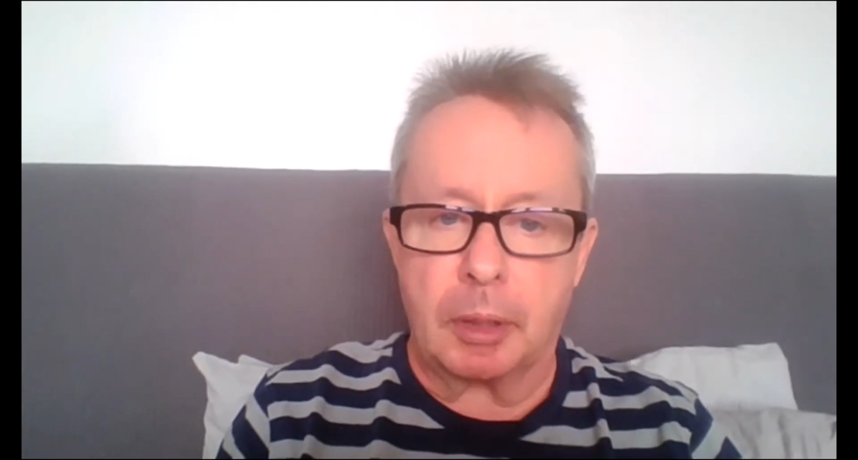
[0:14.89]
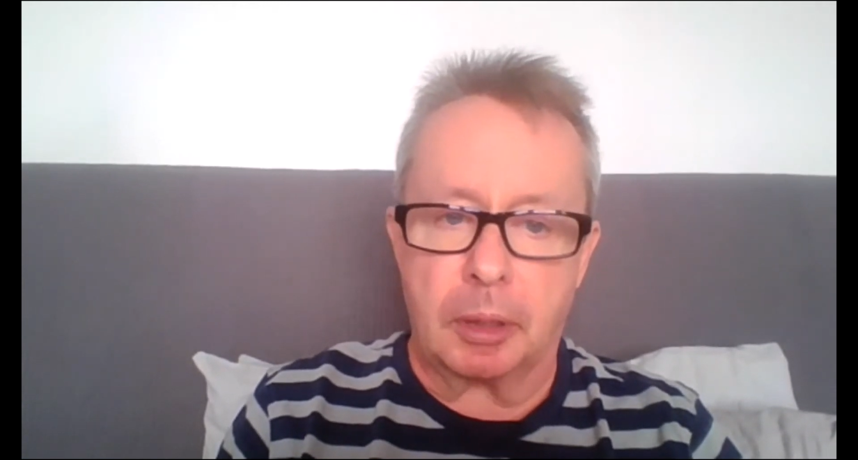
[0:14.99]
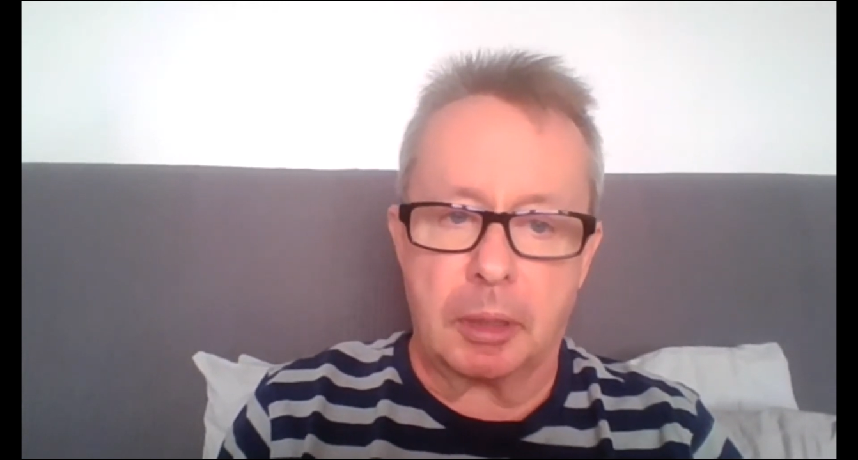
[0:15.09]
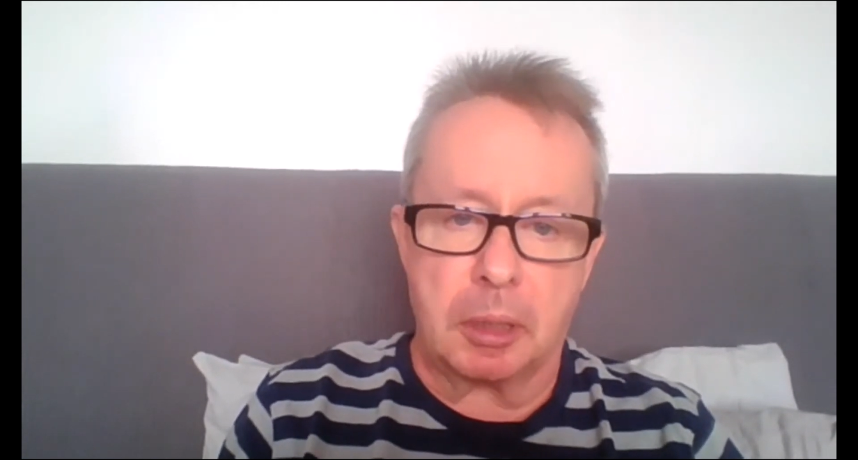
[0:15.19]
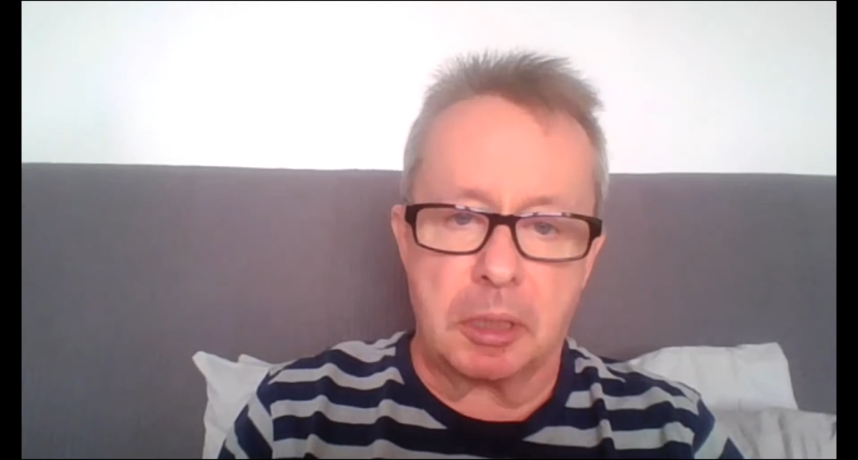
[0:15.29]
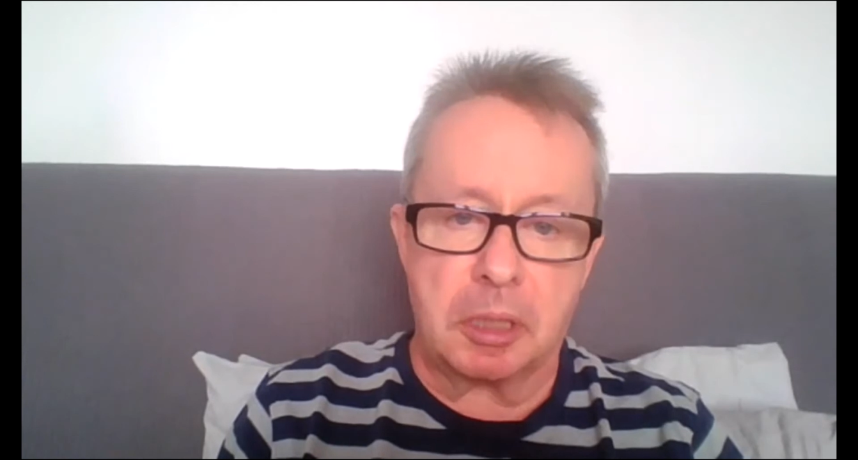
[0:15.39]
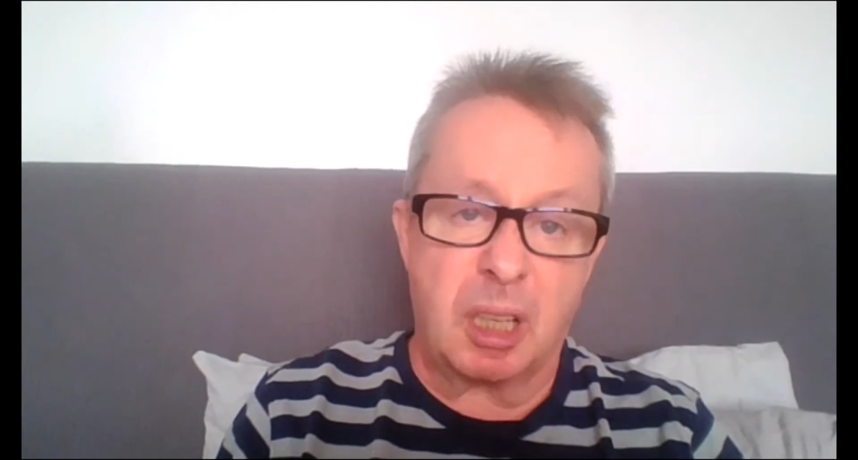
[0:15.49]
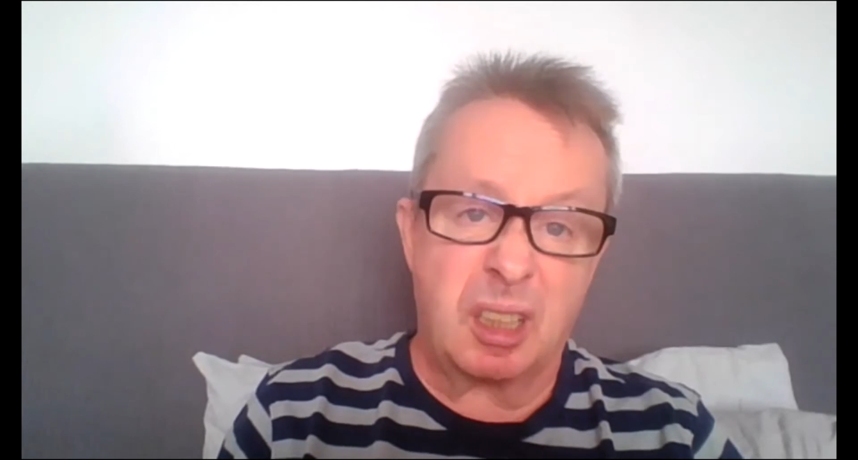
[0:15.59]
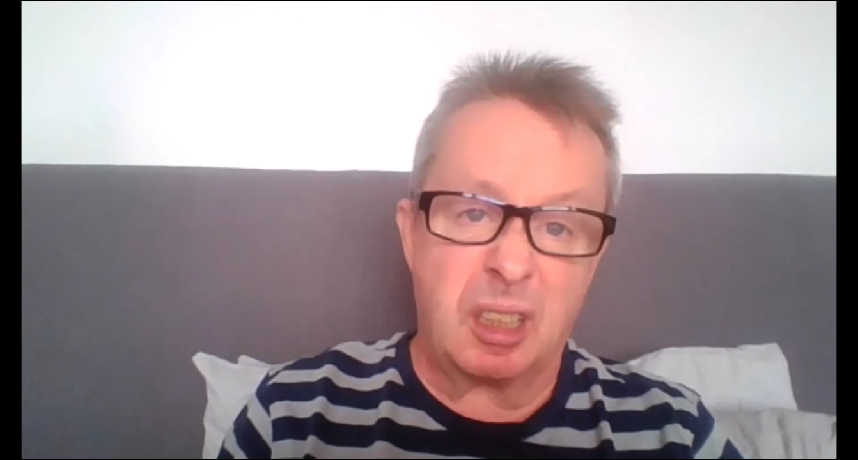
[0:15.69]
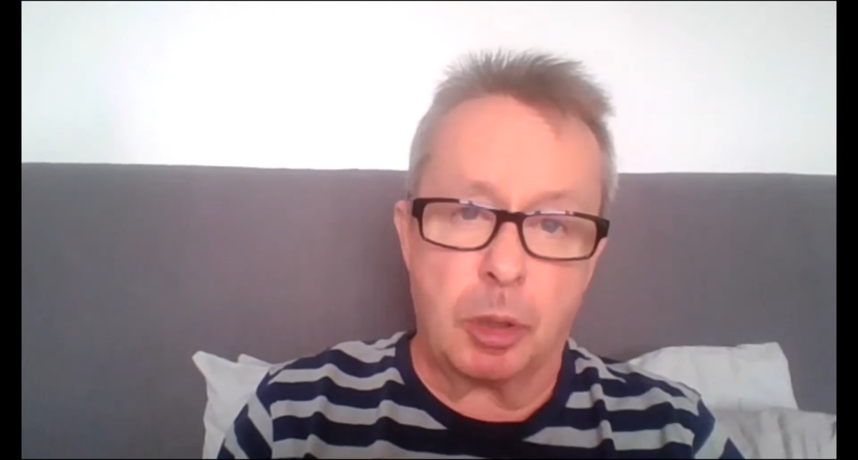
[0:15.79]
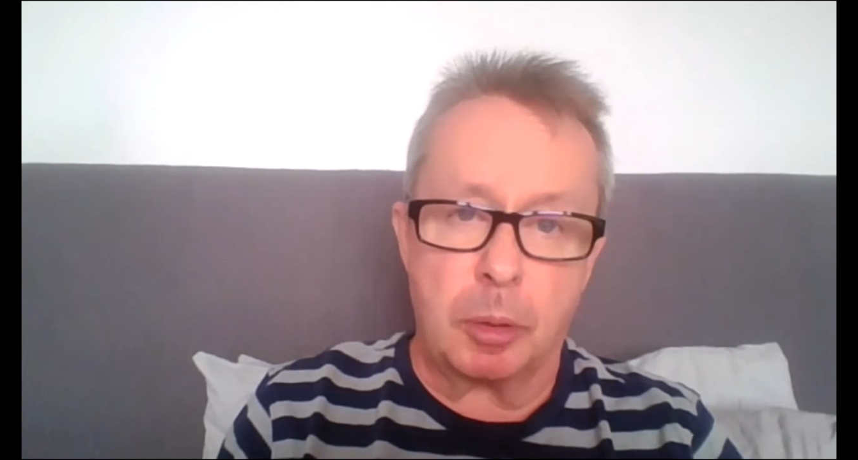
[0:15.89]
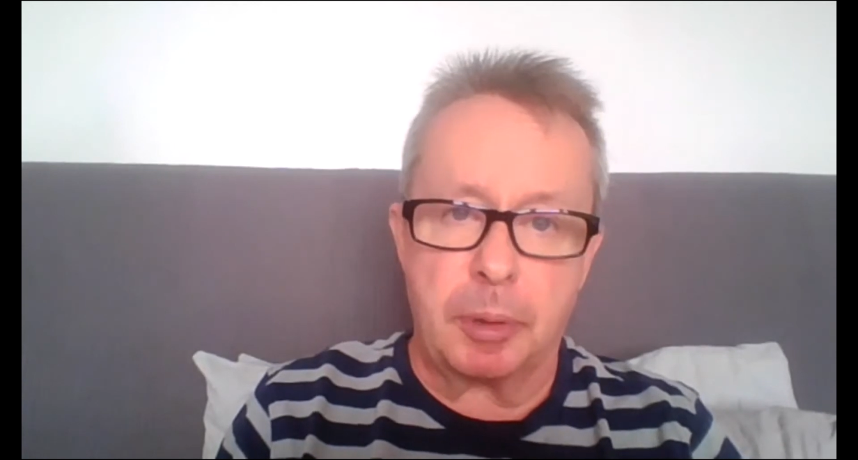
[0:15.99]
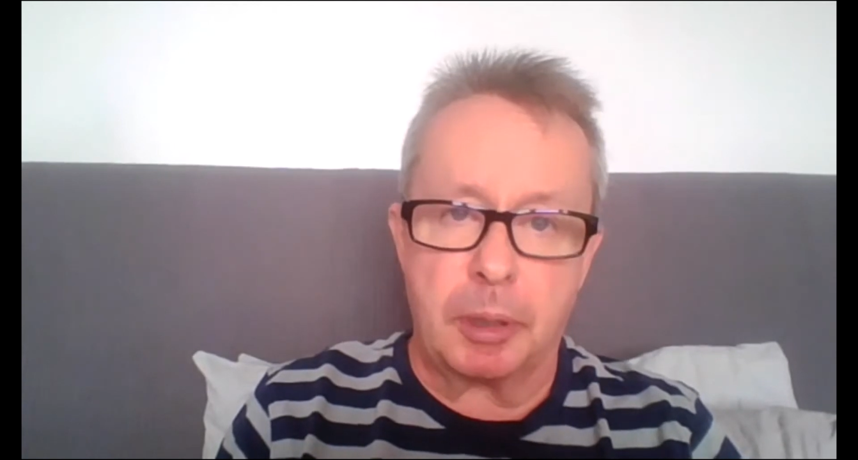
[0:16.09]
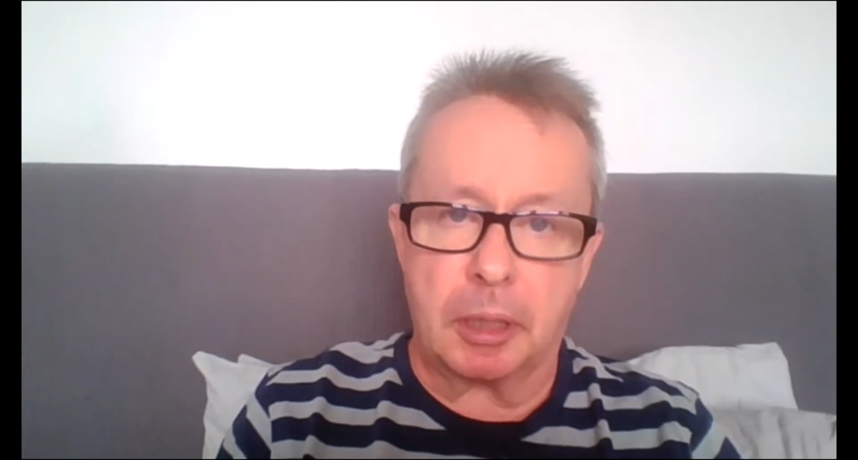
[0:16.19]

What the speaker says: then I can understand that you might be